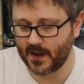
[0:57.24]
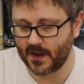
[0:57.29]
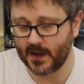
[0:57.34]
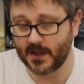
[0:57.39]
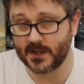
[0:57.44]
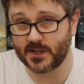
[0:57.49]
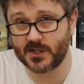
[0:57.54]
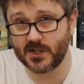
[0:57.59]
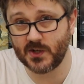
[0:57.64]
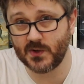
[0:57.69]

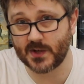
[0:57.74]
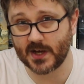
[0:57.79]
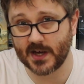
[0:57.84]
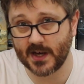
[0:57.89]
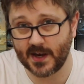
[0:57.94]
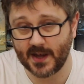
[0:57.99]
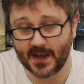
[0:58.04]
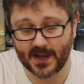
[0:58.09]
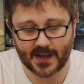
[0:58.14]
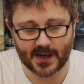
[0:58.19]
And to do
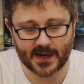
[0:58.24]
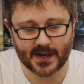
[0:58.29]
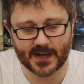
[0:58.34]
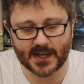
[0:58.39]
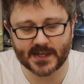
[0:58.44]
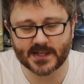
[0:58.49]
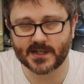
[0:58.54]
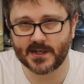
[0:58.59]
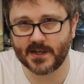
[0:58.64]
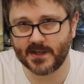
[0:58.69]
that,
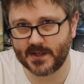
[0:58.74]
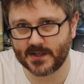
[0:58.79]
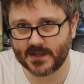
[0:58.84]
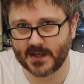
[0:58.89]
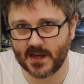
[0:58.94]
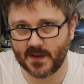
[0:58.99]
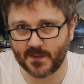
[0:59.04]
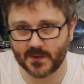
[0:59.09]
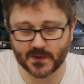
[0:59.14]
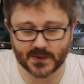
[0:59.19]
let's turn the
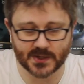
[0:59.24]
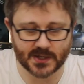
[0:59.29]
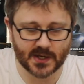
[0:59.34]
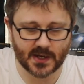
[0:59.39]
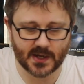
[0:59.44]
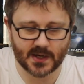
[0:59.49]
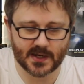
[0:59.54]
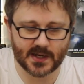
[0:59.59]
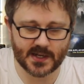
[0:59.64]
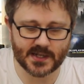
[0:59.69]
tables.
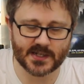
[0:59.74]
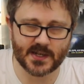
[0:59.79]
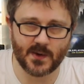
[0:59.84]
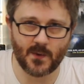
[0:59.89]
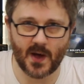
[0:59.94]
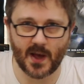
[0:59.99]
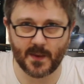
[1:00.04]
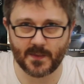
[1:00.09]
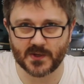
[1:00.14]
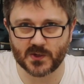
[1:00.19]
Let's see what
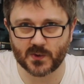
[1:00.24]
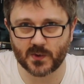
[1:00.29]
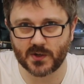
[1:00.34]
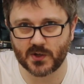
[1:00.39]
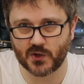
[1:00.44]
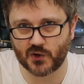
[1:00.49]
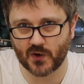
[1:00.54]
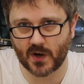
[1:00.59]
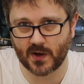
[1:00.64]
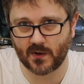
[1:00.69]
happens when the
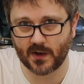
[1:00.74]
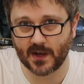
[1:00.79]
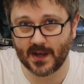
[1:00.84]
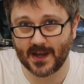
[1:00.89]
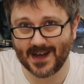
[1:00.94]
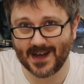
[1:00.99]
Draugr